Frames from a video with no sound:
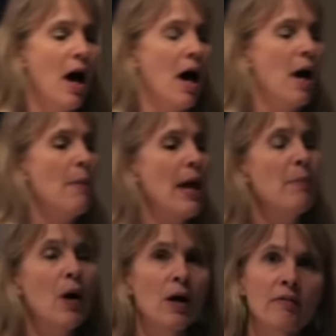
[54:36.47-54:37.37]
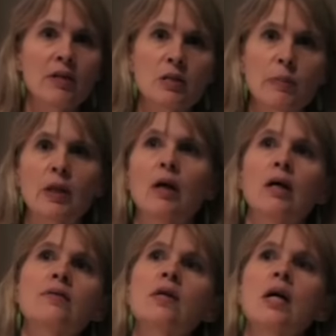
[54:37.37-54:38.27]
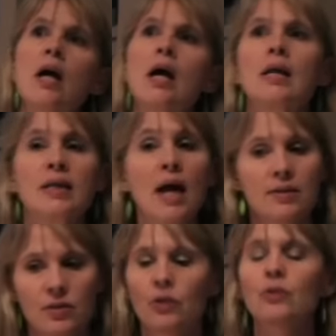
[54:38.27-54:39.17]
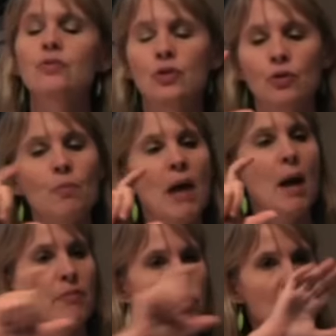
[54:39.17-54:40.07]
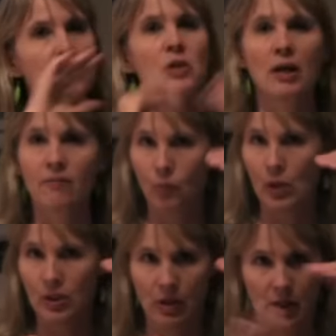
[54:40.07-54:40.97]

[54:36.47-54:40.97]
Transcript: And part of it is because, yes, you do map things kind of